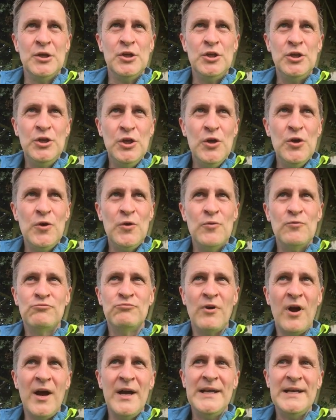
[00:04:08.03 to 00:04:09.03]
You,
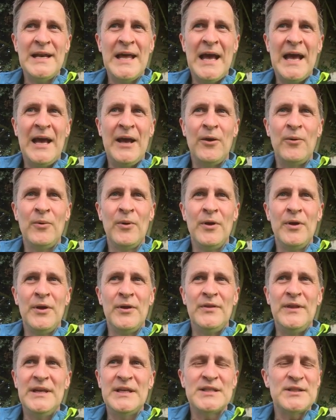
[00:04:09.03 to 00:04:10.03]
right now,
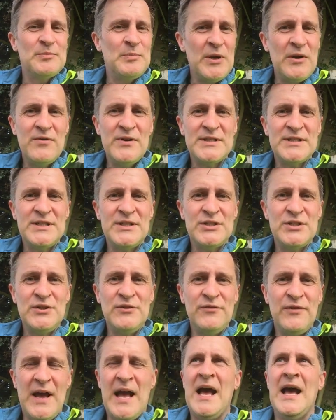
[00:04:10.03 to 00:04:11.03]
the experiences
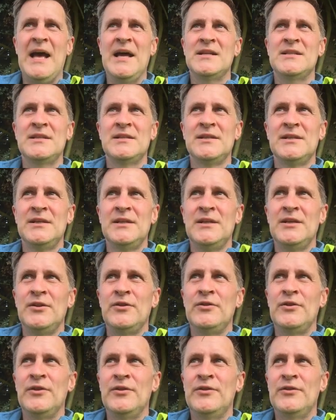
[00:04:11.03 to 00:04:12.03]
you've had,
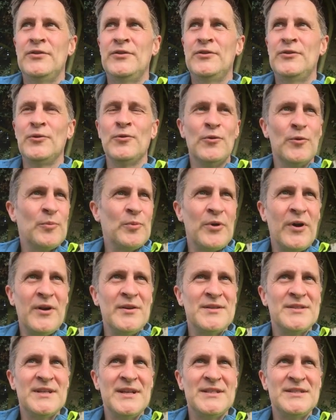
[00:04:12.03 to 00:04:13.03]
the thought
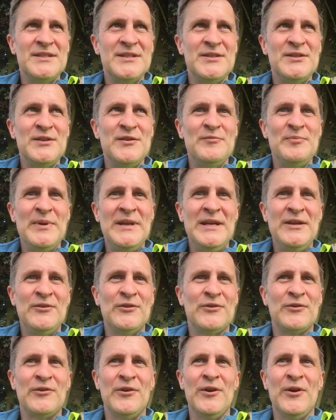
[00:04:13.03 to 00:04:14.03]
processes you've
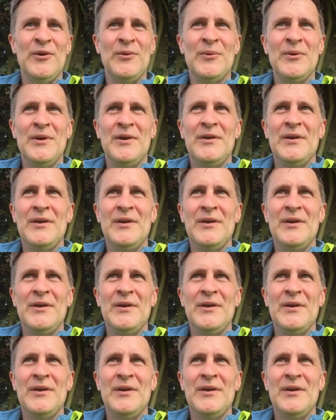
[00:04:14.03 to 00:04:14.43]
been through,